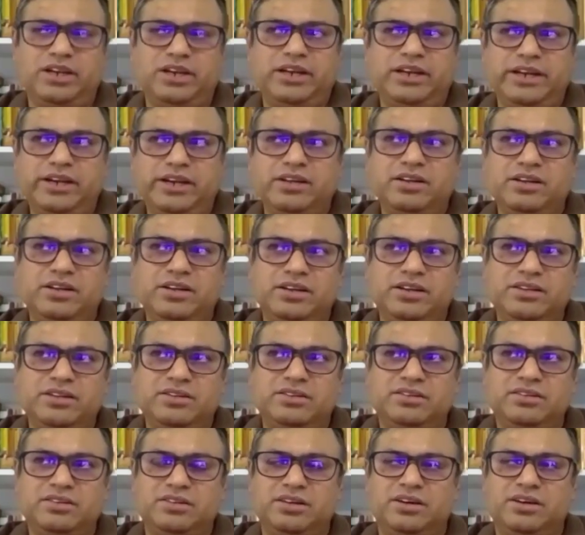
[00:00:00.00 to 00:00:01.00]
leader
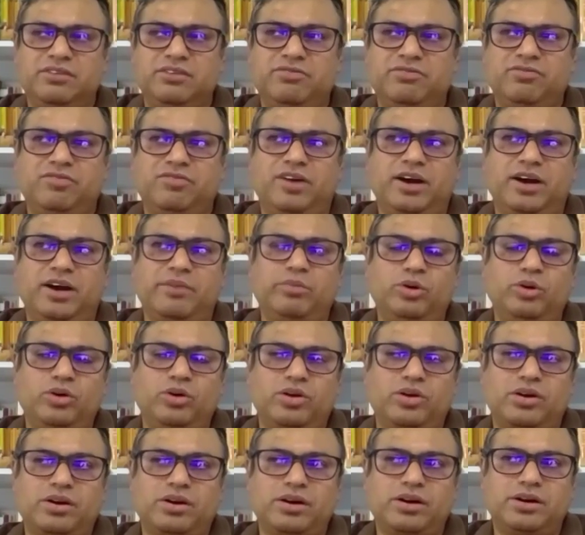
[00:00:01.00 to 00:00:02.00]
is uh, far
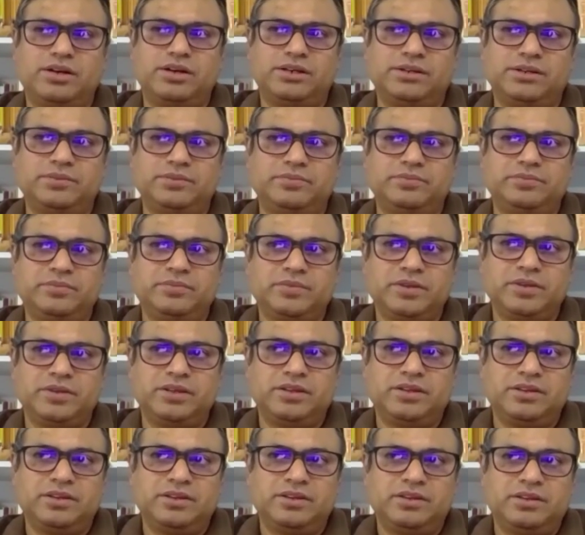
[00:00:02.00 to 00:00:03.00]
more, um,
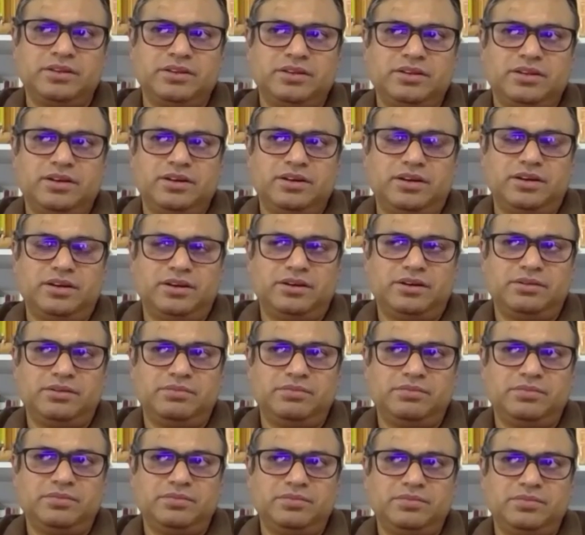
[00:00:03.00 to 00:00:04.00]

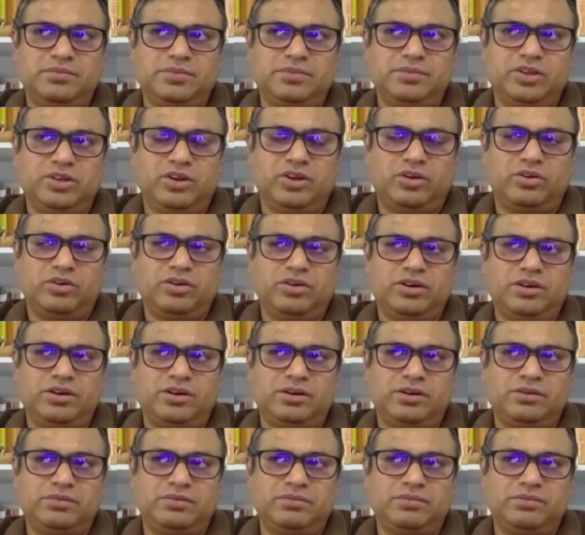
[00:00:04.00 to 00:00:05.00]
um you know, um,